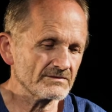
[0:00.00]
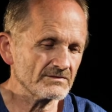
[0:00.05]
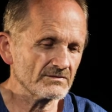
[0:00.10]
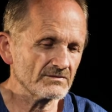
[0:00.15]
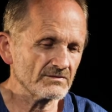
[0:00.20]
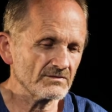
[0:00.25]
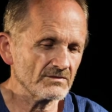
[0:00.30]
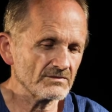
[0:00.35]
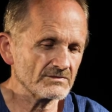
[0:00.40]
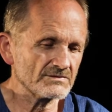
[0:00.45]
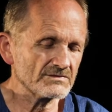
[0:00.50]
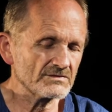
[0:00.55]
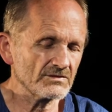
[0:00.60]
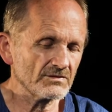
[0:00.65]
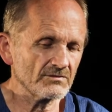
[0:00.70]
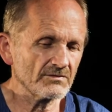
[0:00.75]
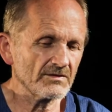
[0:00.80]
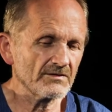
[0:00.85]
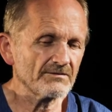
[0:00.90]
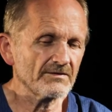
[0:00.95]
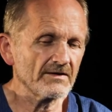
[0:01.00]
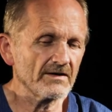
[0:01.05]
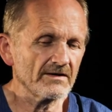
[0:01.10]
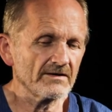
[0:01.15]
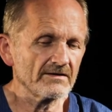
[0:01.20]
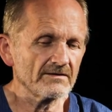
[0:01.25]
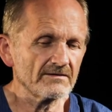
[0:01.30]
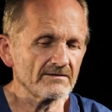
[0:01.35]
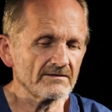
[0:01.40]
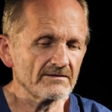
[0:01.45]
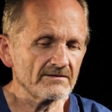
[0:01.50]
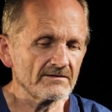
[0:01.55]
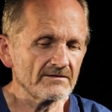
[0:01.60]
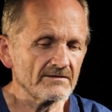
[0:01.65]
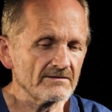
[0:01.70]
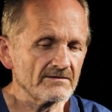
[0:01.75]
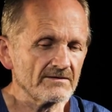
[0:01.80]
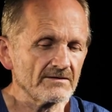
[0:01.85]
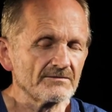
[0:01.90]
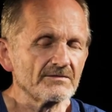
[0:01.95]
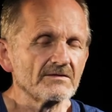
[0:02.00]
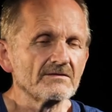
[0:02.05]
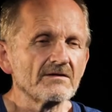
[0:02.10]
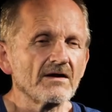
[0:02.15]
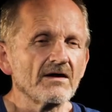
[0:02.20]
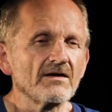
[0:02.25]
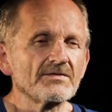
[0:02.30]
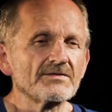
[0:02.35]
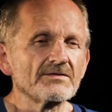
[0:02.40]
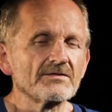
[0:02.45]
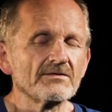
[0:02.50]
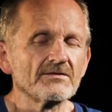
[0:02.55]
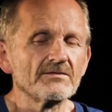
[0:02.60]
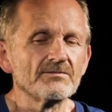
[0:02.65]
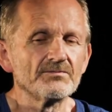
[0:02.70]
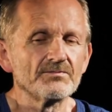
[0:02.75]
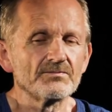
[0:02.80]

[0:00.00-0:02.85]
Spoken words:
also we find different other